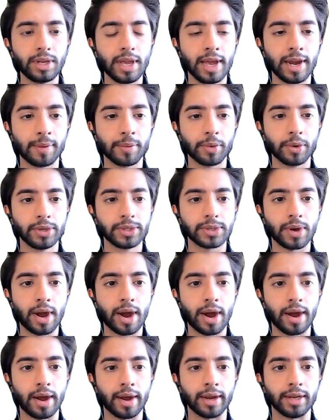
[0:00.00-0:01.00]
And I'm going to
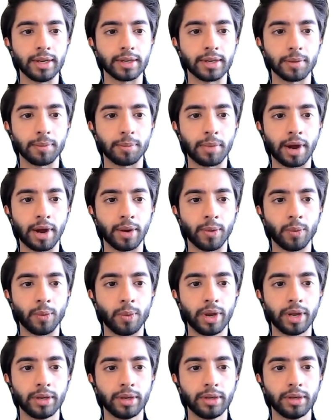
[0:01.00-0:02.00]
hide my
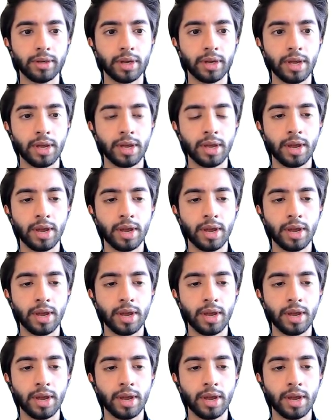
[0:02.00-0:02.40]
wing,